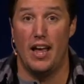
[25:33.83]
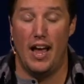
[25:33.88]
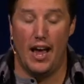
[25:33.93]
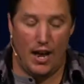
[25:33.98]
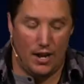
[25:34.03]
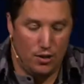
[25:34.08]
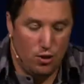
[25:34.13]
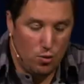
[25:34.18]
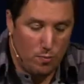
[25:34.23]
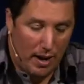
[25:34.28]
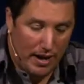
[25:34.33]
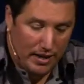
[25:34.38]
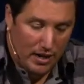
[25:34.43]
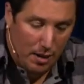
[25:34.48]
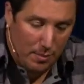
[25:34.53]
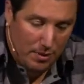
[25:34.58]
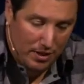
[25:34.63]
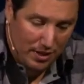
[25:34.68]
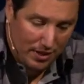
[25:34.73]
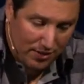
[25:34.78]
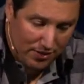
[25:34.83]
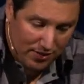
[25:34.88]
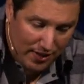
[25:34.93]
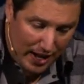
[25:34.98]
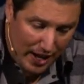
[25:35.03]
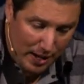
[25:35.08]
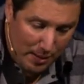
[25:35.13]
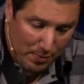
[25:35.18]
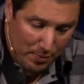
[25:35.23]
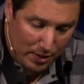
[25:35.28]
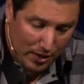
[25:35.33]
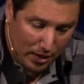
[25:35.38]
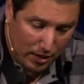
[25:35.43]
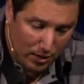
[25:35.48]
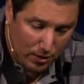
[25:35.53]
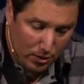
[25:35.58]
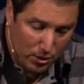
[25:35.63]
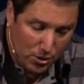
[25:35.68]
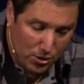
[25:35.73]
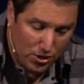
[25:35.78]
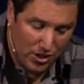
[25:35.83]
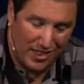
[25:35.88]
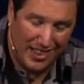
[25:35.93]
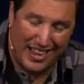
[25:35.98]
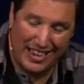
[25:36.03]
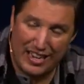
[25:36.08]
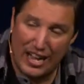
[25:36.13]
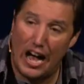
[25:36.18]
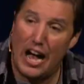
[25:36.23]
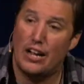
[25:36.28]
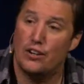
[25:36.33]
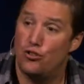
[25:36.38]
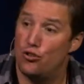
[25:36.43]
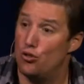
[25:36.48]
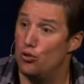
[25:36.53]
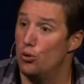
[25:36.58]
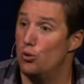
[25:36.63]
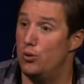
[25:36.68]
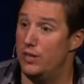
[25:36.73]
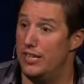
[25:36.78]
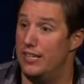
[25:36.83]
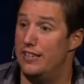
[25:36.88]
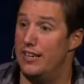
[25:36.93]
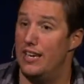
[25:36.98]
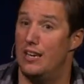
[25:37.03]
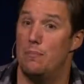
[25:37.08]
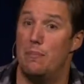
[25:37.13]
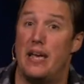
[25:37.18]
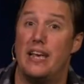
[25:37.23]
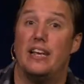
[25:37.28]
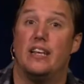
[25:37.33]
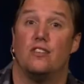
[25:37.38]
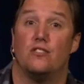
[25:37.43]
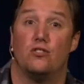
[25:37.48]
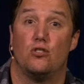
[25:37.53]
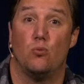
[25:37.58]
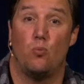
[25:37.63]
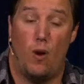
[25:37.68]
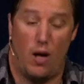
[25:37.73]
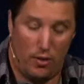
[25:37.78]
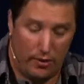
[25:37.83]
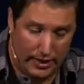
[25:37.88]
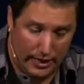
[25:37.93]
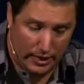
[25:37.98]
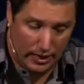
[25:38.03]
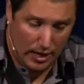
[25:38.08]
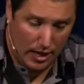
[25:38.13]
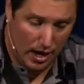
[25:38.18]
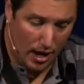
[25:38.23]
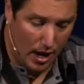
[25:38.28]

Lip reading: And you might come to the same conclusion that God truly did make his dwelling